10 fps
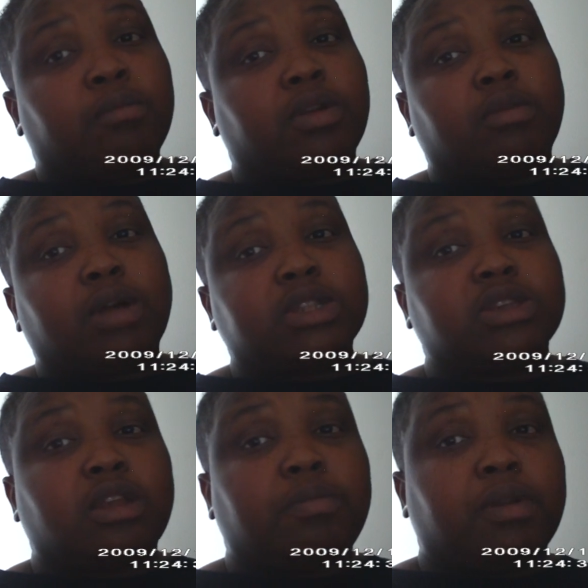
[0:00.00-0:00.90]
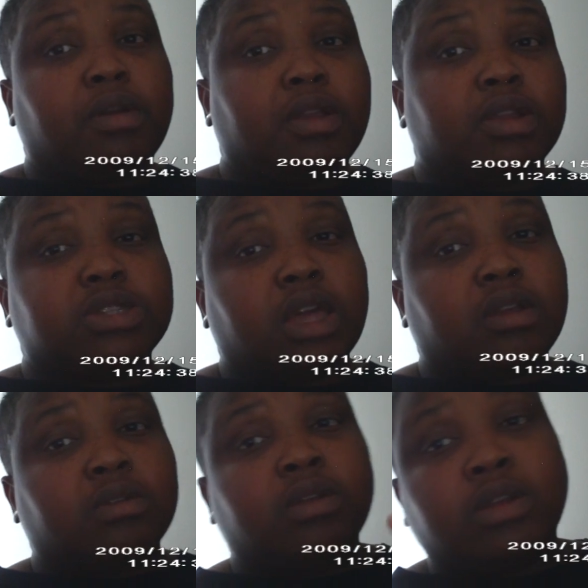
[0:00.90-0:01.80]
Put on my channel, put it on their
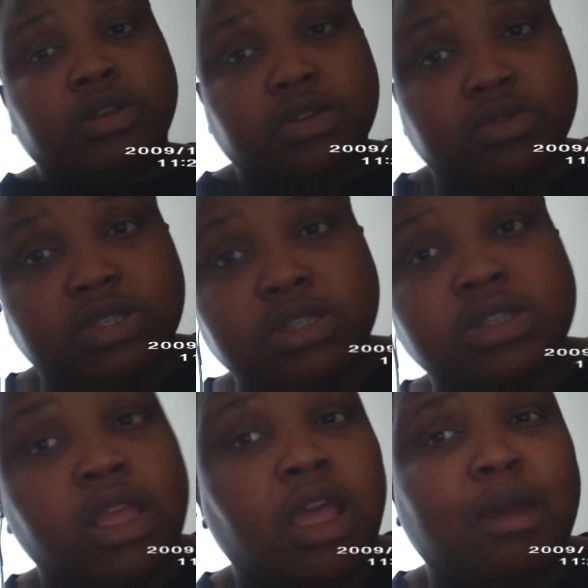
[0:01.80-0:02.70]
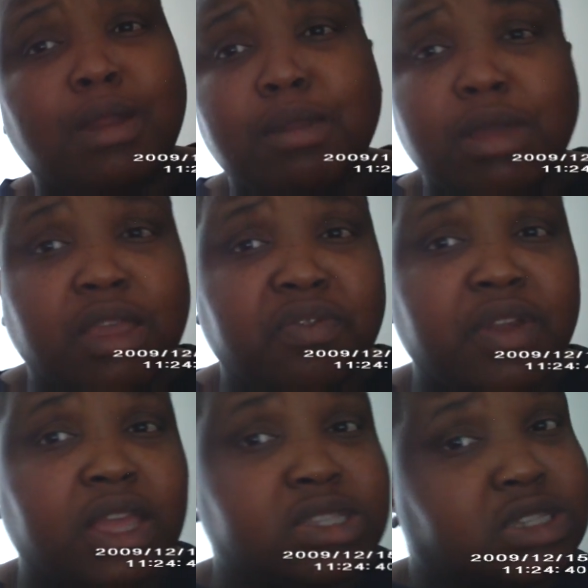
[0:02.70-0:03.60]
channel. Deuces. I'm not even making
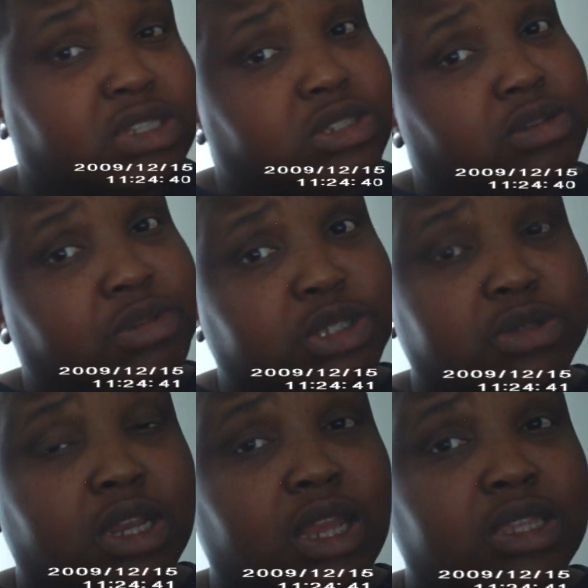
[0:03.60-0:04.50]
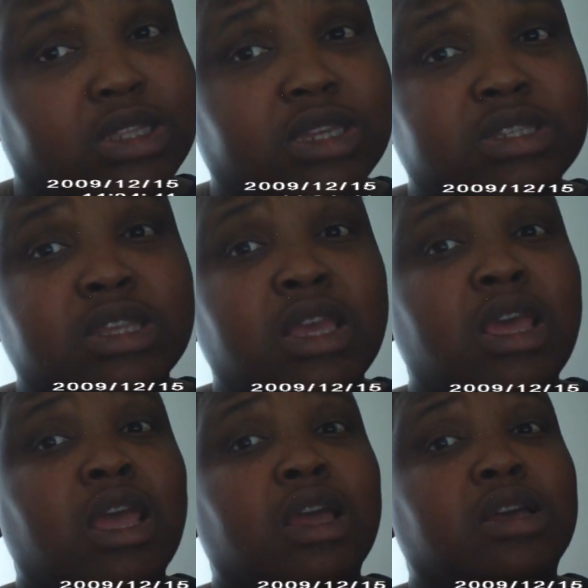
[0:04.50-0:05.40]
fancy. It's just going to be straight like this
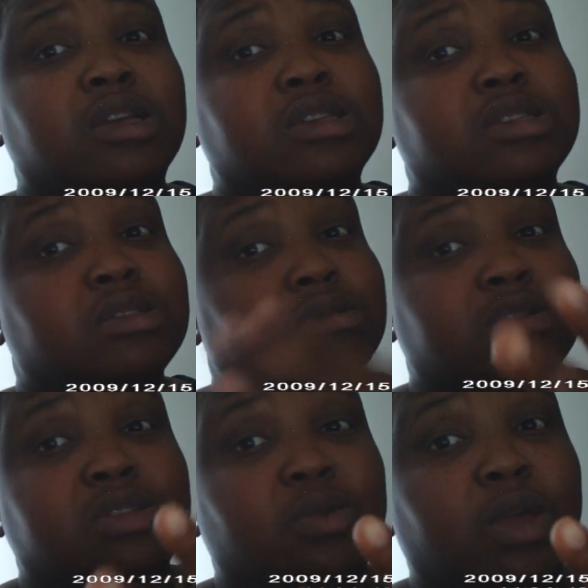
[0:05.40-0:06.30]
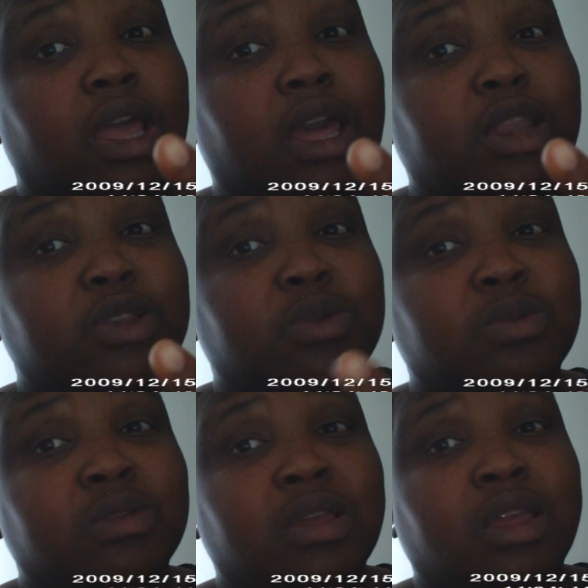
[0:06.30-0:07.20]
because it's the way I got to do.
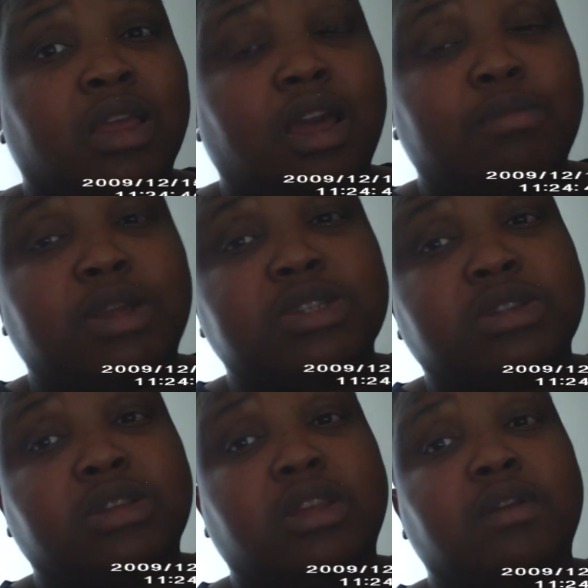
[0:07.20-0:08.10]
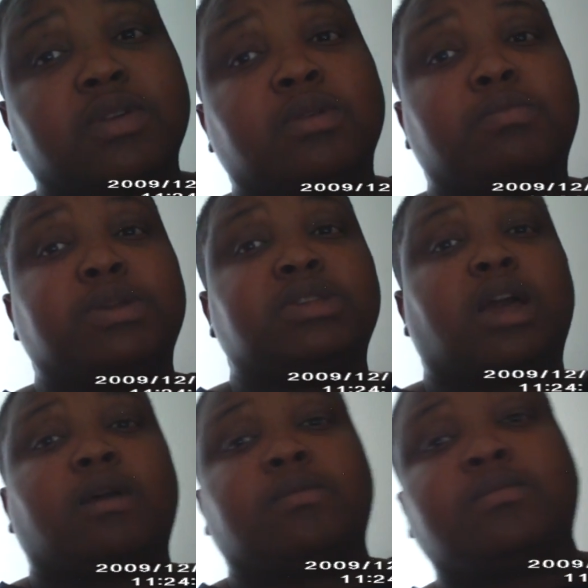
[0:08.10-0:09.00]
God bless you. Love you. Peace
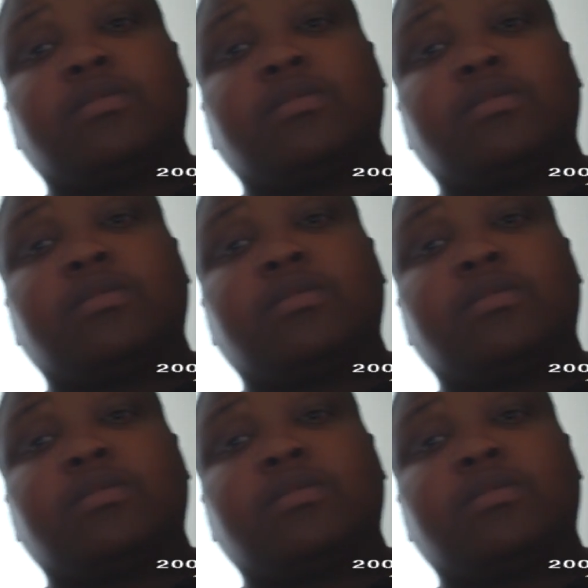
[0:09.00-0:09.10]
out.